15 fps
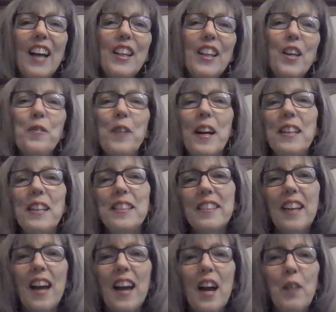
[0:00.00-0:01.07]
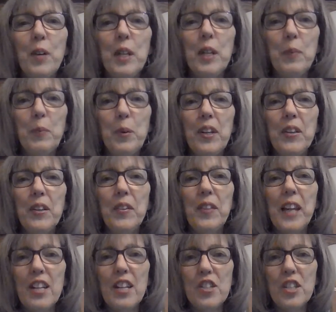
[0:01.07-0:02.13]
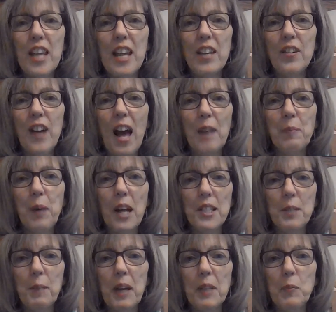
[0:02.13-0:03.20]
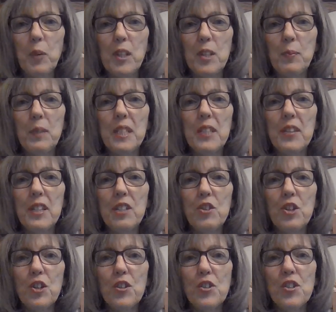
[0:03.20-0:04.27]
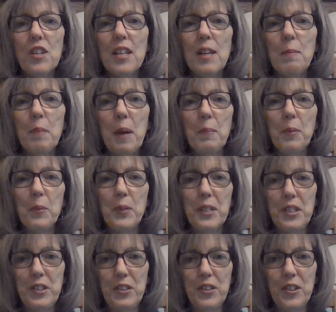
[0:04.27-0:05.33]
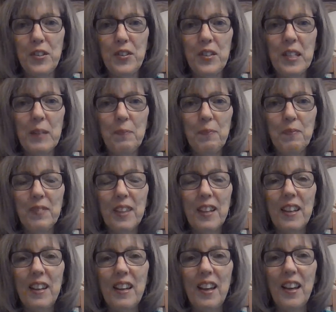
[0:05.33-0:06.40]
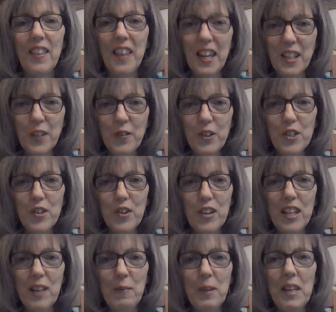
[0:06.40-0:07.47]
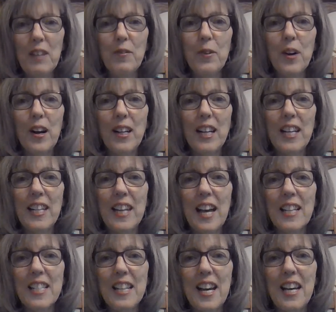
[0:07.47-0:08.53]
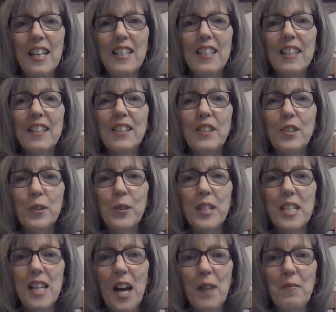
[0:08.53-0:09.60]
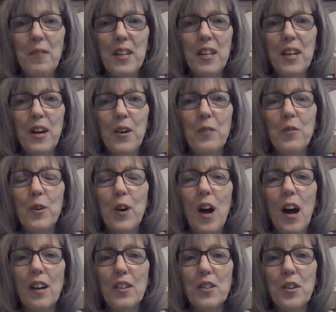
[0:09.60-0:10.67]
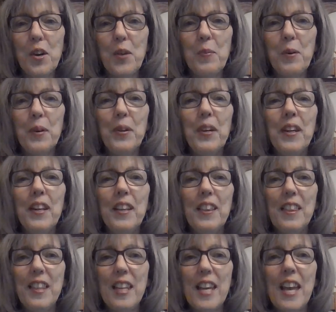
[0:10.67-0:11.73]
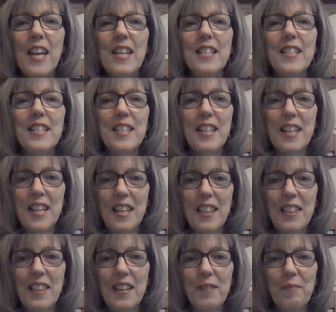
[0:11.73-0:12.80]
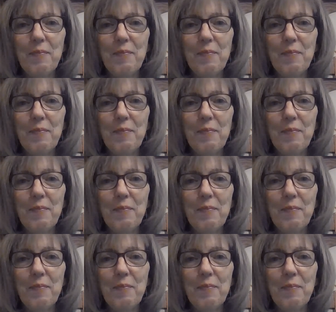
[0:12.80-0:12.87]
Hello, friends. I'm Rita Boyer, the educator at Prospect Presbyterian Church in Maplewood, New Jersey. Thank you for joining me for our ConnectEd Storytime video for October the 18th.